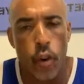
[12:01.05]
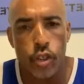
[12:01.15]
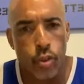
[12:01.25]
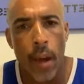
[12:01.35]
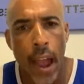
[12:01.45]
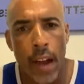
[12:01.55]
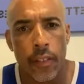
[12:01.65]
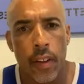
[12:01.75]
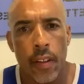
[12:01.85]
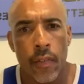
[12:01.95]
voice you
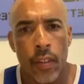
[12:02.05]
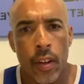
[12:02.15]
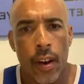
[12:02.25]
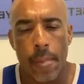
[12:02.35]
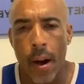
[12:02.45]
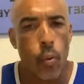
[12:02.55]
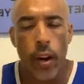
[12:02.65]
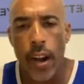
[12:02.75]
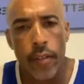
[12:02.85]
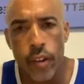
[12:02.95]
have about
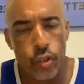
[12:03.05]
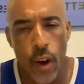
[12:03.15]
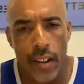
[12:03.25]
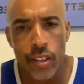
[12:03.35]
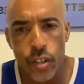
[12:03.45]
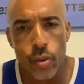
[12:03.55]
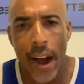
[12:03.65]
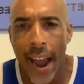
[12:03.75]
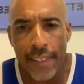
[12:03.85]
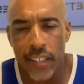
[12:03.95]
whatever you're trying to
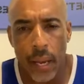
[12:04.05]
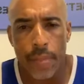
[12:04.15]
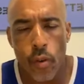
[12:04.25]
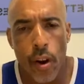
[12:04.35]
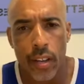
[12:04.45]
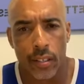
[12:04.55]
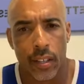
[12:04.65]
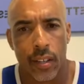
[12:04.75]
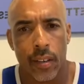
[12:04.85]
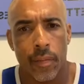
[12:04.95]
do, I have the same
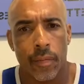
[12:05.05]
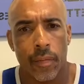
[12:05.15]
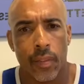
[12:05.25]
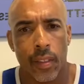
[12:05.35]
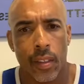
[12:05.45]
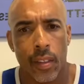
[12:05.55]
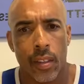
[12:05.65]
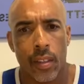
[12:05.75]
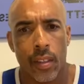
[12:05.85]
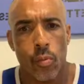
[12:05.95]
voice.
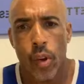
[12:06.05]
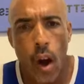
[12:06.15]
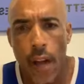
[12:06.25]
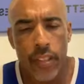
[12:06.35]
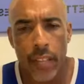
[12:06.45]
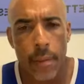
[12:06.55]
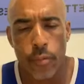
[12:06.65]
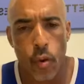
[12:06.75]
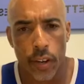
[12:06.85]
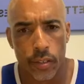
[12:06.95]
We all have the same
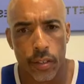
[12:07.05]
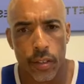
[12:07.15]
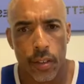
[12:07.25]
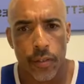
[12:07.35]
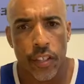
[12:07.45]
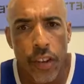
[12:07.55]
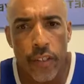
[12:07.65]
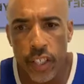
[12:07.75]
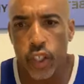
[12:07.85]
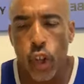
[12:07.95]
voice. The
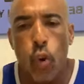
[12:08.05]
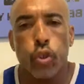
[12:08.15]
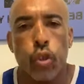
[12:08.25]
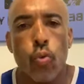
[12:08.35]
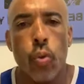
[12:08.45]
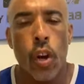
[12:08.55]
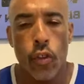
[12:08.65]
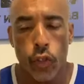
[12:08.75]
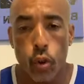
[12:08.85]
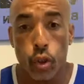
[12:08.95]
difference is those
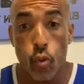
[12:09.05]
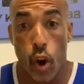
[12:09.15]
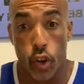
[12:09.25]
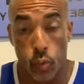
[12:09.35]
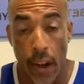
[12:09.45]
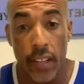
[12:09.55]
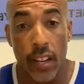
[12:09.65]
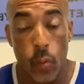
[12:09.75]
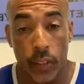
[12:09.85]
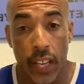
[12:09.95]
who are
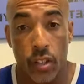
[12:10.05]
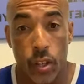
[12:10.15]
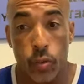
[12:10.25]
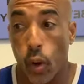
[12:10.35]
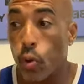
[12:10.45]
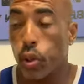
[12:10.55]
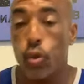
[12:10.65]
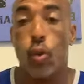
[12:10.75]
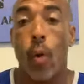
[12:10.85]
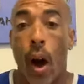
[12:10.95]
great in what they do, those
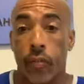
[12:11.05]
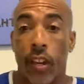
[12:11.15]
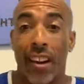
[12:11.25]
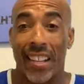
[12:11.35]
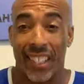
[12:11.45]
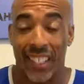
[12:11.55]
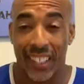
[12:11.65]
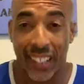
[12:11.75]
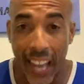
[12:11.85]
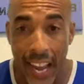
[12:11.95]
who go out there and
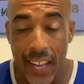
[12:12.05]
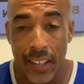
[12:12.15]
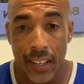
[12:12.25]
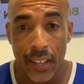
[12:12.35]
slay